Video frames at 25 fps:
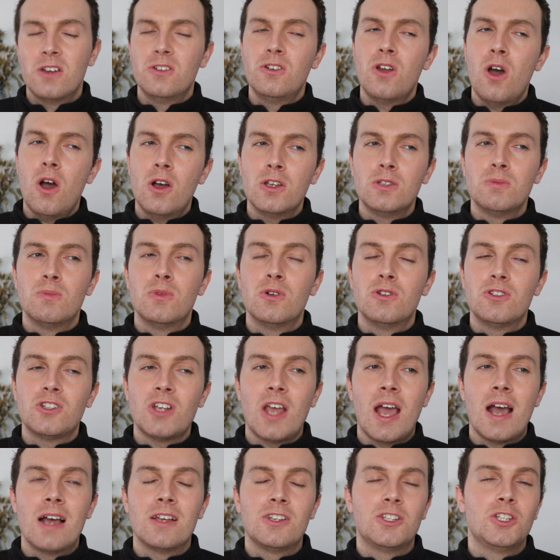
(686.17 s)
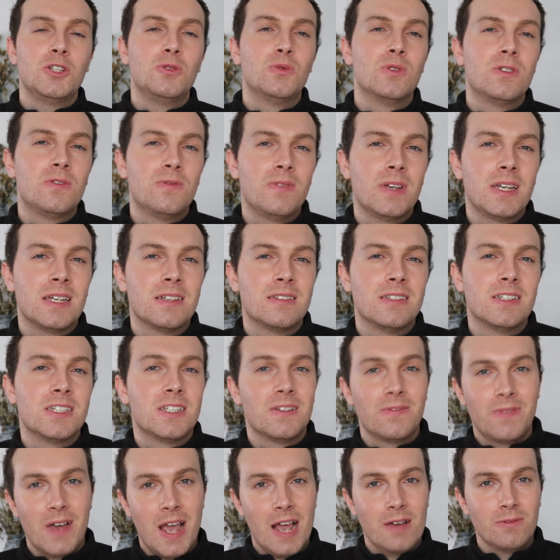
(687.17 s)
Not as much as you would think the
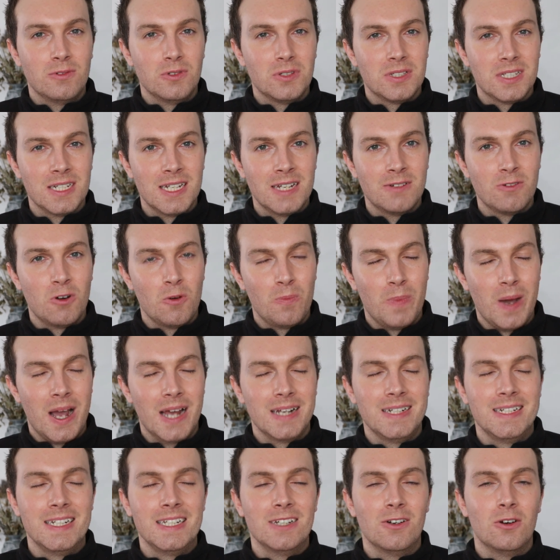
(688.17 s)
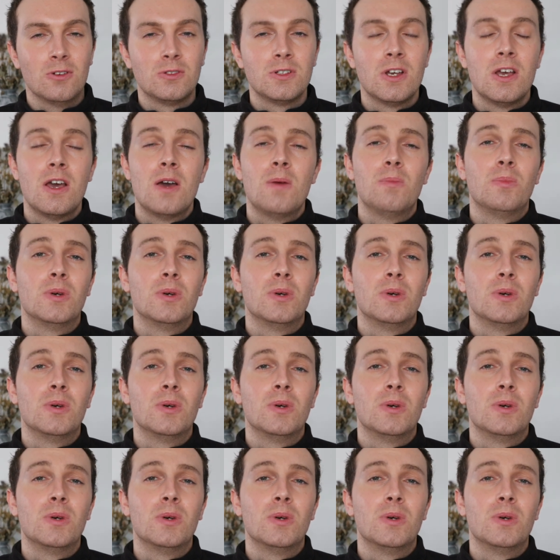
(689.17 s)
Survival Zero by NIOD,